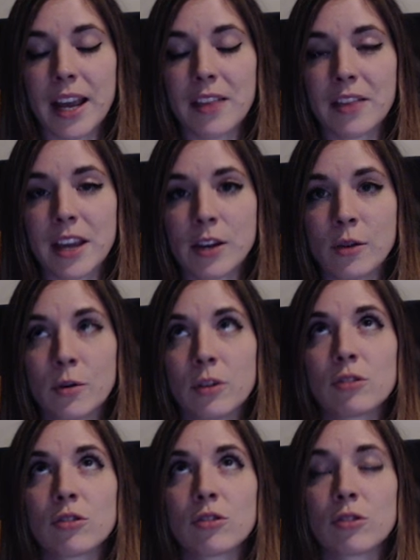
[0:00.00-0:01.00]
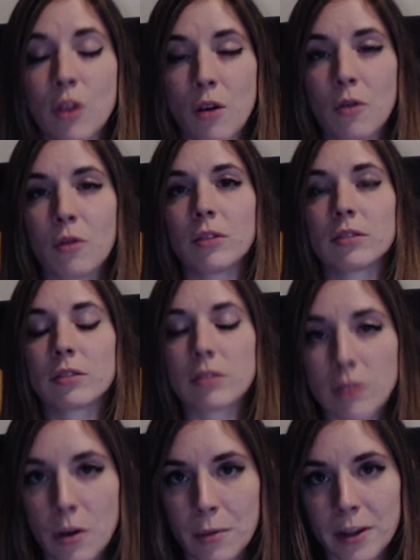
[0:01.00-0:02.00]
and thank you so,
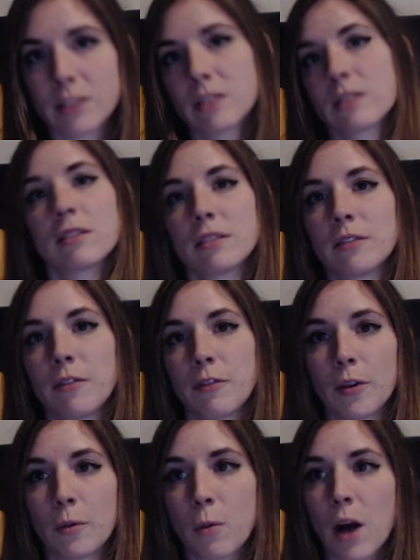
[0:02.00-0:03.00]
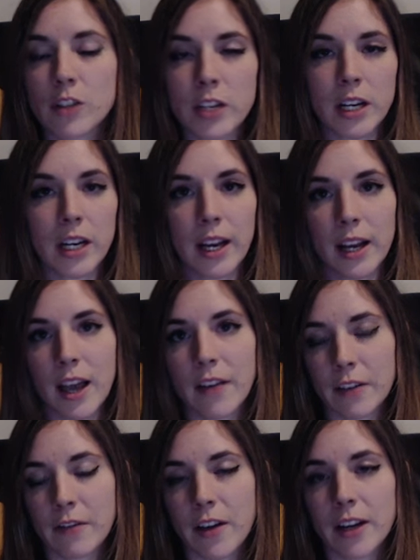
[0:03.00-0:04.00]
so much for watching and
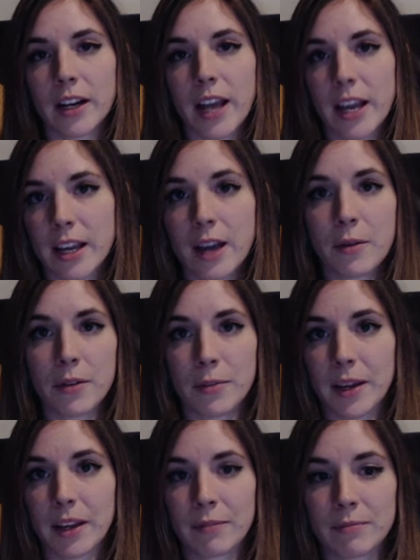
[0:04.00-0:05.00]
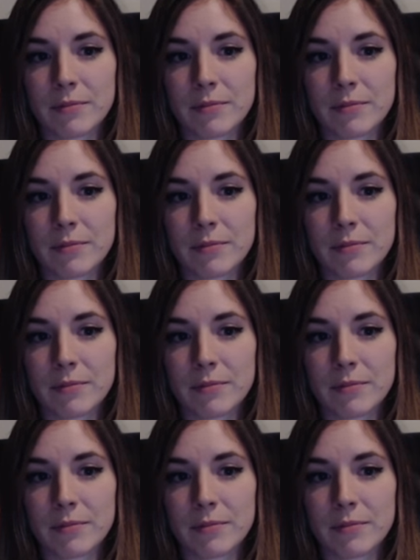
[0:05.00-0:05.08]
having fun and hanging out with me.